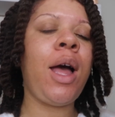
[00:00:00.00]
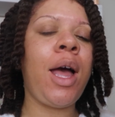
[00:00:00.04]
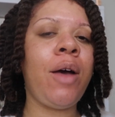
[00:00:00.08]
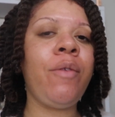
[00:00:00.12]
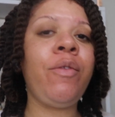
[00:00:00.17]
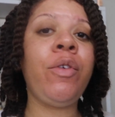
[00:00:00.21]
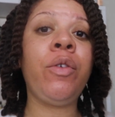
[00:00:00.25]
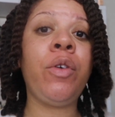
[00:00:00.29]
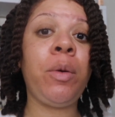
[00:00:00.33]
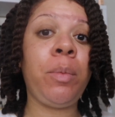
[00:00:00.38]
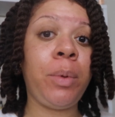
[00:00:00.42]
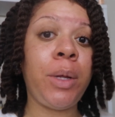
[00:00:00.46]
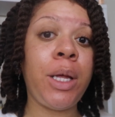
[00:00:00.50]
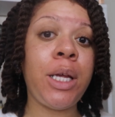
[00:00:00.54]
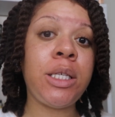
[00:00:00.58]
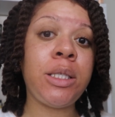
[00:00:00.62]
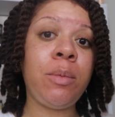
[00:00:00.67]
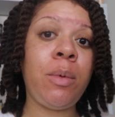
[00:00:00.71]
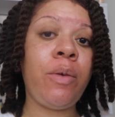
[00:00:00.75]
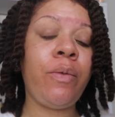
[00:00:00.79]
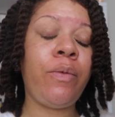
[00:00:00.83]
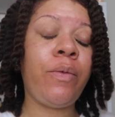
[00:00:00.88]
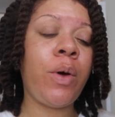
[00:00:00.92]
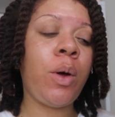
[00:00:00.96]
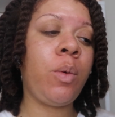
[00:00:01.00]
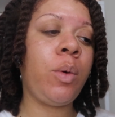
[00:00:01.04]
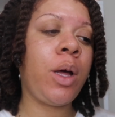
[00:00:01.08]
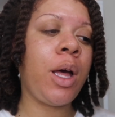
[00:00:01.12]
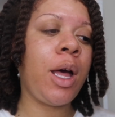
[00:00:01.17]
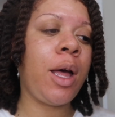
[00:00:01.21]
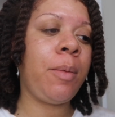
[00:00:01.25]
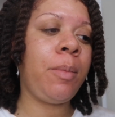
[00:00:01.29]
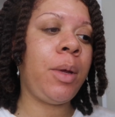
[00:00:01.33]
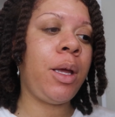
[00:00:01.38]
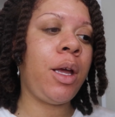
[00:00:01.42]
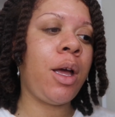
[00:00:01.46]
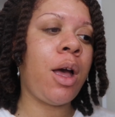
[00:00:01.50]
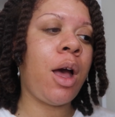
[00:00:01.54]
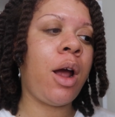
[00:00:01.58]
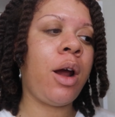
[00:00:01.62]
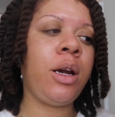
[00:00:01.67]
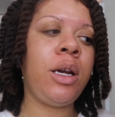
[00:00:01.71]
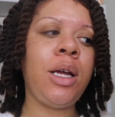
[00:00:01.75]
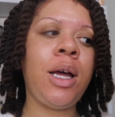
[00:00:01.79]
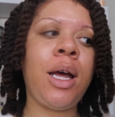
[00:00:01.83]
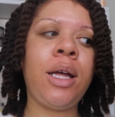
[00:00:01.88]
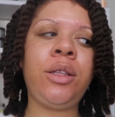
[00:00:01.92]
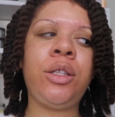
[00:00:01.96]
I have a replacement phone coming. I
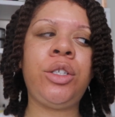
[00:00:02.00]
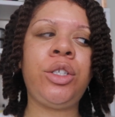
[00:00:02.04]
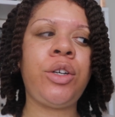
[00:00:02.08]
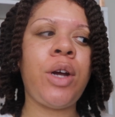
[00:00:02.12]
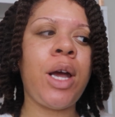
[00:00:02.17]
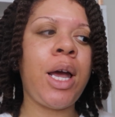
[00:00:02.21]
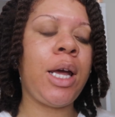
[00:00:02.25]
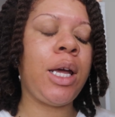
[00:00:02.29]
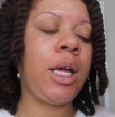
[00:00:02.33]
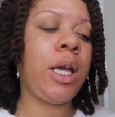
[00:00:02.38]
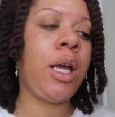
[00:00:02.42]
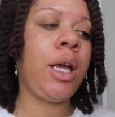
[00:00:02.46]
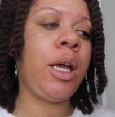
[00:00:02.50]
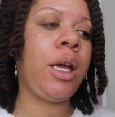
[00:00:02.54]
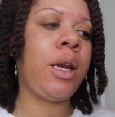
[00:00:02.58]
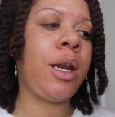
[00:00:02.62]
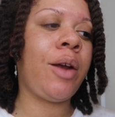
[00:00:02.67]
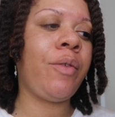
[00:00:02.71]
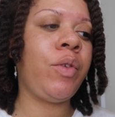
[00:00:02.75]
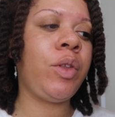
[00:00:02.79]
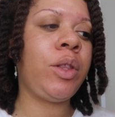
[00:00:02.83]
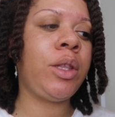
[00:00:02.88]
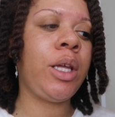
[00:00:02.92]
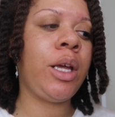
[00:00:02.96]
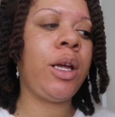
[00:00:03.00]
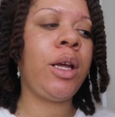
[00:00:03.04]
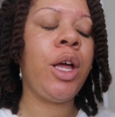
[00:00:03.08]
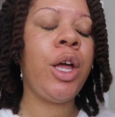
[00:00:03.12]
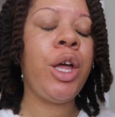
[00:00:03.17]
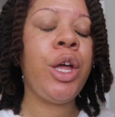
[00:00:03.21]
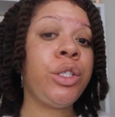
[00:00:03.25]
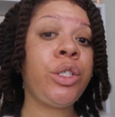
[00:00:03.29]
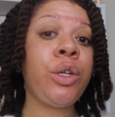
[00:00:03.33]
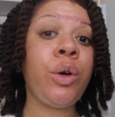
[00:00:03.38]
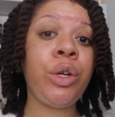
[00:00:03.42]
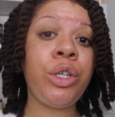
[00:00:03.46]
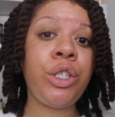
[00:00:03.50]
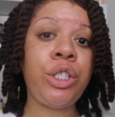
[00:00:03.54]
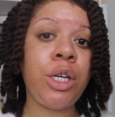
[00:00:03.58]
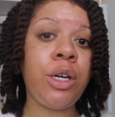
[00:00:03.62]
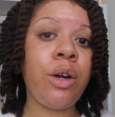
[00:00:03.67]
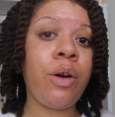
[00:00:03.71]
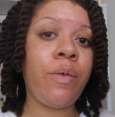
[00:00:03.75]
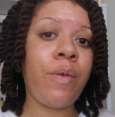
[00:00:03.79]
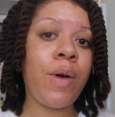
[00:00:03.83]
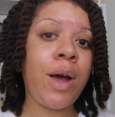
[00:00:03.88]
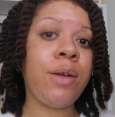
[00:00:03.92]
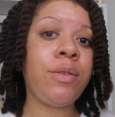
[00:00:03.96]
already got the tracking and everything, so it
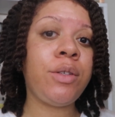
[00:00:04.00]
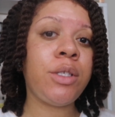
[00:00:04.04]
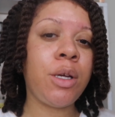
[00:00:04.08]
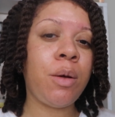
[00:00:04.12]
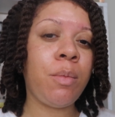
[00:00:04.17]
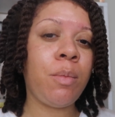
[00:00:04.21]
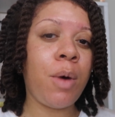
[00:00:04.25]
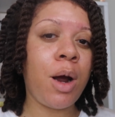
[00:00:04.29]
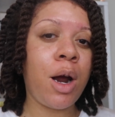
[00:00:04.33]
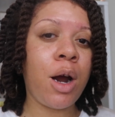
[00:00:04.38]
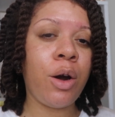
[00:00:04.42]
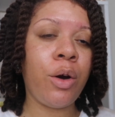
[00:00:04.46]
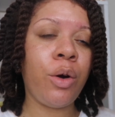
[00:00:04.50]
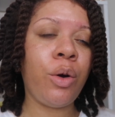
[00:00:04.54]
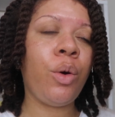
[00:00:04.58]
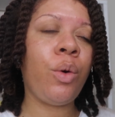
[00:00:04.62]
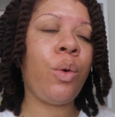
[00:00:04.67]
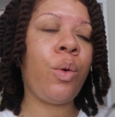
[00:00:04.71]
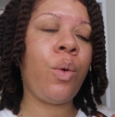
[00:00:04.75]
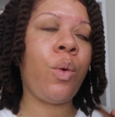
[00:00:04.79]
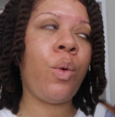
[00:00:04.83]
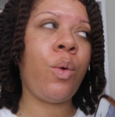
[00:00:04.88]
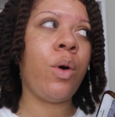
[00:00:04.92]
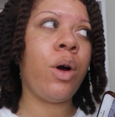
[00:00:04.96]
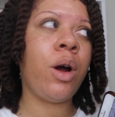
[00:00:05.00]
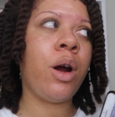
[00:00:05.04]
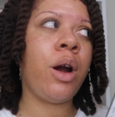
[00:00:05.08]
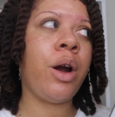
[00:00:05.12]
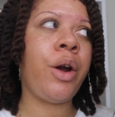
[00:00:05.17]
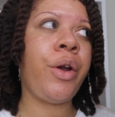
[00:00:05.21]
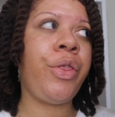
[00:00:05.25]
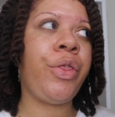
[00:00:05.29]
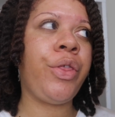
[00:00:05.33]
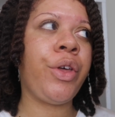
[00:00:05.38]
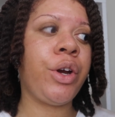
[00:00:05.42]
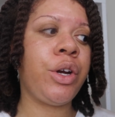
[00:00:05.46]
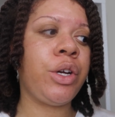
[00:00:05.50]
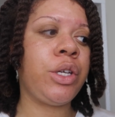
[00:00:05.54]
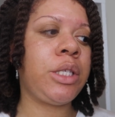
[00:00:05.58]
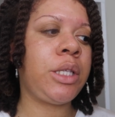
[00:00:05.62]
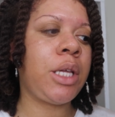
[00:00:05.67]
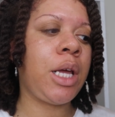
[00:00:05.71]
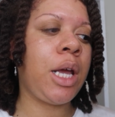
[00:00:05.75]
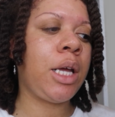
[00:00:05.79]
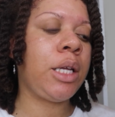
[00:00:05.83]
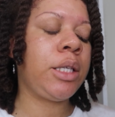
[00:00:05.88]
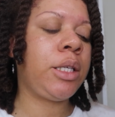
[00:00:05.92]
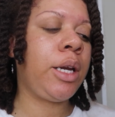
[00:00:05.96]
should arrive tomorrow or
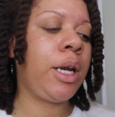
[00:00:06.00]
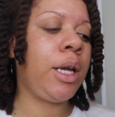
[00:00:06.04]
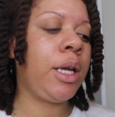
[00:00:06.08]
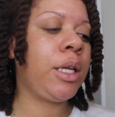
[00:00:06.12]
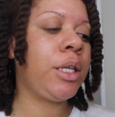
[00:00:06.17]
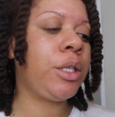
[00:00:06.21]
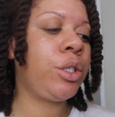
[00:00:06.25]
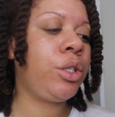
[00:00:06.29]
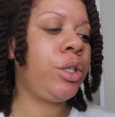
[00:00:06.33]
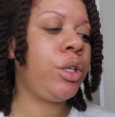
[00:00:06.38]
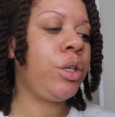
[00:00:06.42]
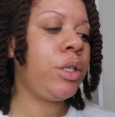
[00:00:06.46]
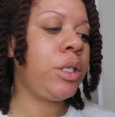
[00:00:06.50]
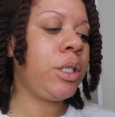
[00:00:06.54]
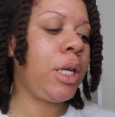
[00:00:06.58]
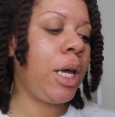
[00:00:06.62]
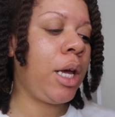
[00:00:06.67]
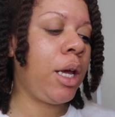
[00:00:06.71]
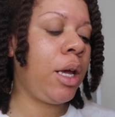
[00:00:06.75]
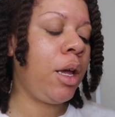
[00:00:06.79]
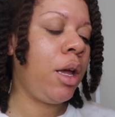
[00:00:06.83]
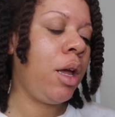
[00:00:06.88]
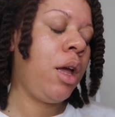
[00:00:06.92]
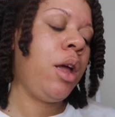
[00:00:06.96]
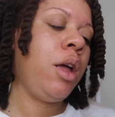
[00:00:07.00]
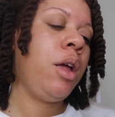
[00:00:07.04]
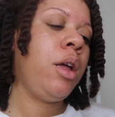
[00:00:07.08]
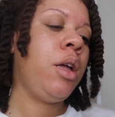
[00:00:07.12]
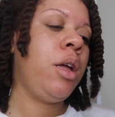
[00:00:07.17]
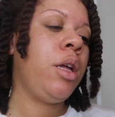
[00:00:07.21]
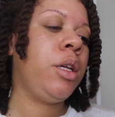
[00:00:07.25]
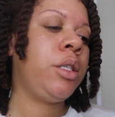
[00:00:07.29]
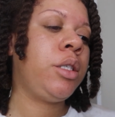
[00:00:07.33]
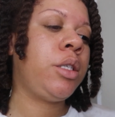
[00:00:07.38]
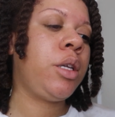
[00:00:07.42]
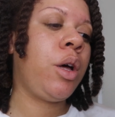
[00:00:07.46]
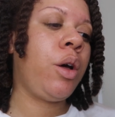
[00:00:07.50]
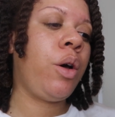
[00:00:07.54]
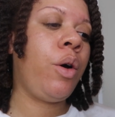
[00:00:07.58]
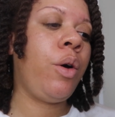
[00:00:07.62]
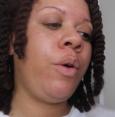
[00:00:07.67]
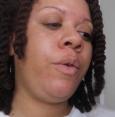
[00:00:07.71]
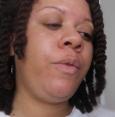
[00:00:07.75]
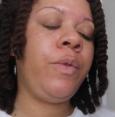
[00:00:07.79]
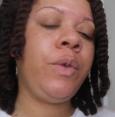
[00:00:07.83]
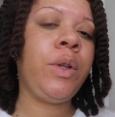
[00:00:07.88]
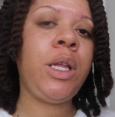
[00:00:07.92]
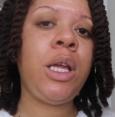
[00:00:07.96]
Thursday. Today is Tuesday, so
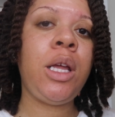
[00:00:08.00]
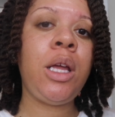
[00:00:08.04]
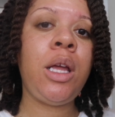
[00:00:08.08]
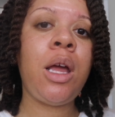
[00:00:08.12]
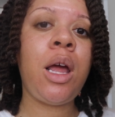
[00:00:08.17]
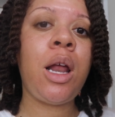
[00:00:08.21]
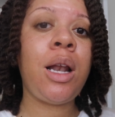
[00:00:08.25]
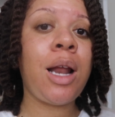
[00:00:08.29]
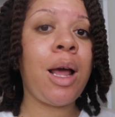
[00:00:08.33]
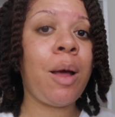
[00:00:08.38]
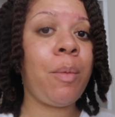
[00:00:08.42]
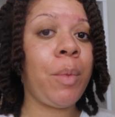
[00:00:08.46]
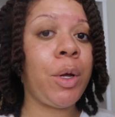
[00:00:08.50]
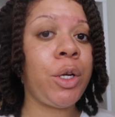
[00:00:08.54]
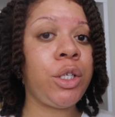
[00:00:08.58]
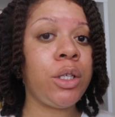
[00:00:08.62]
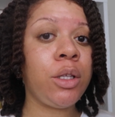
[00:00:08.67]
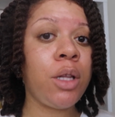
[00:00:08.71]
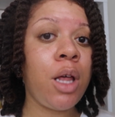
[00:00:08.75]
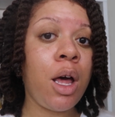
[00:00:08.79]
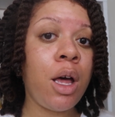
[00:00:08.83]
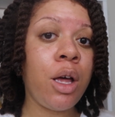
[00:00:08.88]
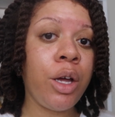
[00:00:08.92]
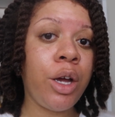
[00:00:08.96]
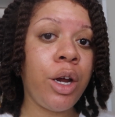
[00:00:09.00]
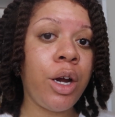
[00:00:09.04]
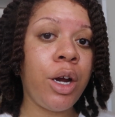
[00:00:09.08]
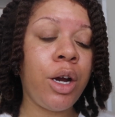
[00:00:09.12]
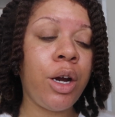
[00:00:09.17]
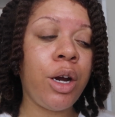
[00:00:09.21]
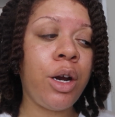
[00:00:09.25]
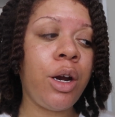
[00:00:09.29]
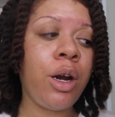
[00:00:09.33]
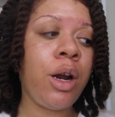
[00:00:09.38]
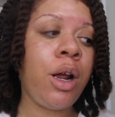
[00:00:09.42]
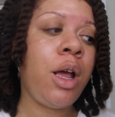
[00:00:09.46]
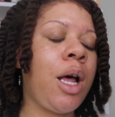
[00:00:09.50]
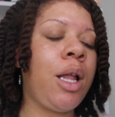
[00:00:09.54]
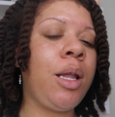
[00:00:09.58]
hopefully not much longer.